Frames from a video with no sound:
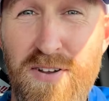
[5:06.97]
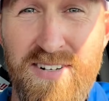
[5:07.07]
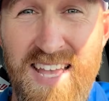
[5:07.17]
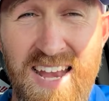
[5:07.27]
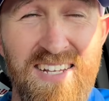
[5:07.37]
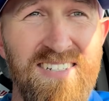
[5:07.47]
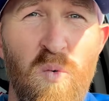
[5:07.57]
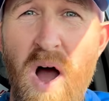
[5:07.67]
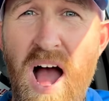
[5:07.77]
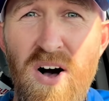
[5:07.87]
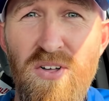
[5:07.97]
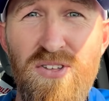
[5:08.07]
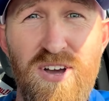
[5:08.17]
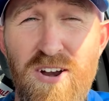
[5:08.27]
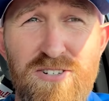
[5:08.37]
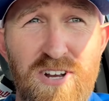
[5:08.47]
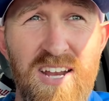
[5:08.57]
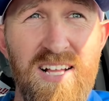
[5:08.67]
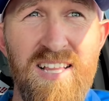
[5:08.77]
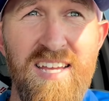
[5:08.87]
they're a tenant while the gutters are
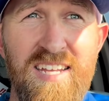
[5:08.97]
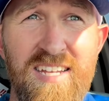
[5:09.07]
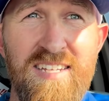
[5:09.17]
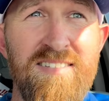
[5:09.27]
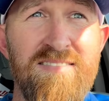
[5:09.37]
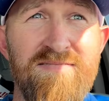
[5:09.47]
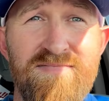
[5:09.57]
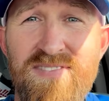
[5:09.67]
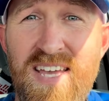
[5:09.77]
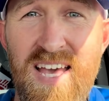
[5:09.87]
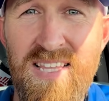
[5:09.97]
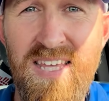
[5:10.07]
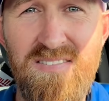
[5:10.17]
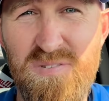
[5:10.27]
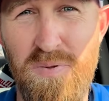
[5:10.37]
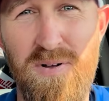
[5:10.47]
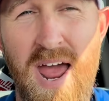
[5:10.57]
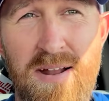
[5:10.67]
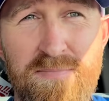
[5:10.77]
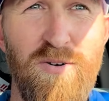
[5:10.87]
getting clean and they get leaves blown
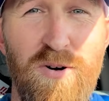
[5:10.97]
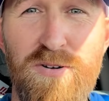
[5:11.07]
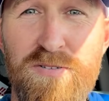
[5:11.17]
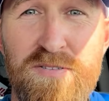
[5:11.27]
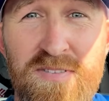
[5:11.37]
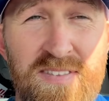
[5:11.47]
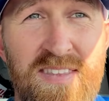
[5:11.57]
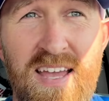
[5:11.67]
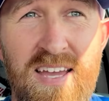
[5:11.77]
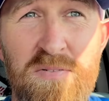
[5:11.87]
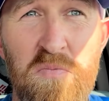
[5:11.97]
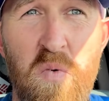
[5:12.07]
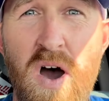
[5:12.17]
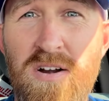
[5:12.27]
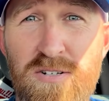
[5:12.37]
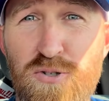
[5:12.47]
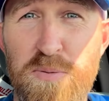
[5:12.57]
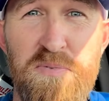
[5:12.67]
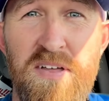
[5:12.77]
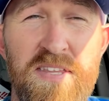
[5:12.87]
at them or they get water
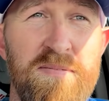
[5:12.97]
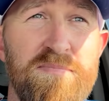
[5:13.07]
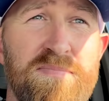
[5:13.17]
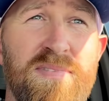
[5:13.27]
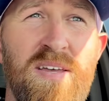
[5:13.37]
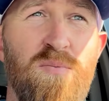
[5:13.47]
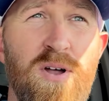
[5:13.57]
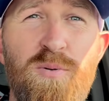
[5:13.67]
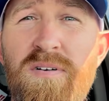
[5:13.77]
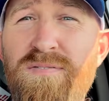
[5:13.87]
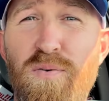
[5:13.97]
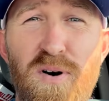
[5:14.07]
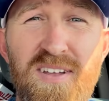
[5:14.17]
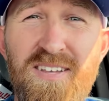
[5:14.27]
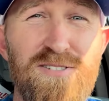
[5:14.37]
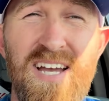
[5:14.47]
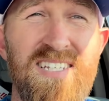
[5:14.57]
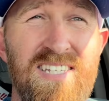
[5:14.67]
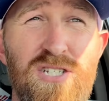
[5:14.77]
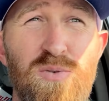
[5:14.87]
dripped on them. They want to avoid those kind
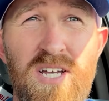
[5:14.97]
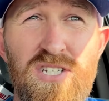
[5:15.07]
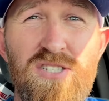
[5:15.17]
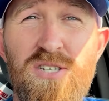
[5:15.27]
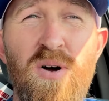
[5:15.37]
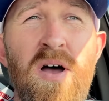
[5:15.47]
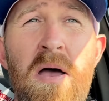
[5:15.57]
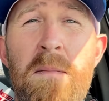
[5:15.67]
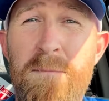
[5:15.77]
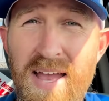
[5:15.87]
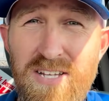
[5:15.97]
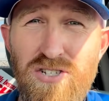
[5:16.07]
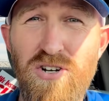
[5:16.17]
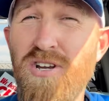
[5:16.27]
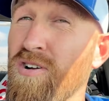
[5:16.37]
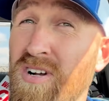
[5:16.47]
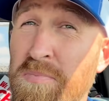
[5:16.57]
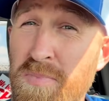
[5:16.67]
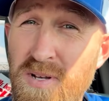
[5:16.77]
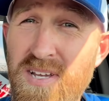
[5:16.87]
of situations. So make sure you're
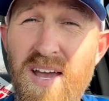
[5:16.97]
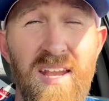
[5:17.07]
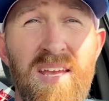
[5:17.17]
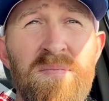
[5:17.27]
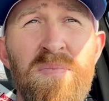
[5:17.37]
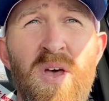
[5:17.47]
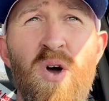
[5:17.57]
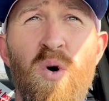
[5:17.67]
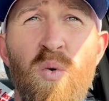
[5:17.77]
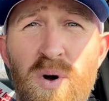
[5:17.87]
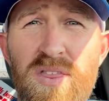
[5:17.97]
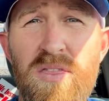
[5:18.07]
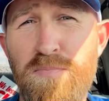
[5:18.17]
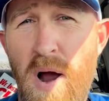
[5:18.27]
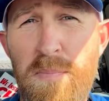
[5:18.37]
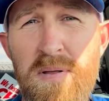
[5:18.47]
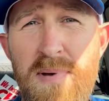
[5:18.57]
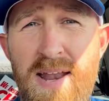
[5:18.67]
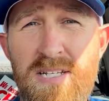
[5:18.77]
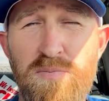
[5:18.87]
communicating with the property
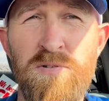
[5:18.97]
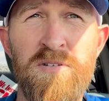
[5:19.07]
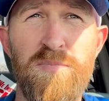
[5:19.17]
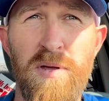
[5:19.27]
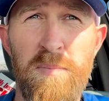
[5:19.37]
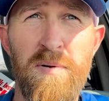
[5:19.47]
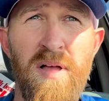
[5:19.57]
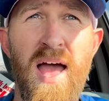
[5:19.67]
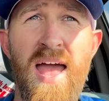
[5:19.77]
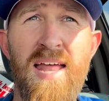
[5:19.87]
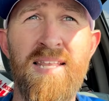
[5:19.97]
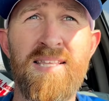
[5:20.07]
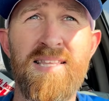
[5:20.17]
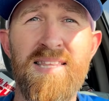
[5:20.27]
management people and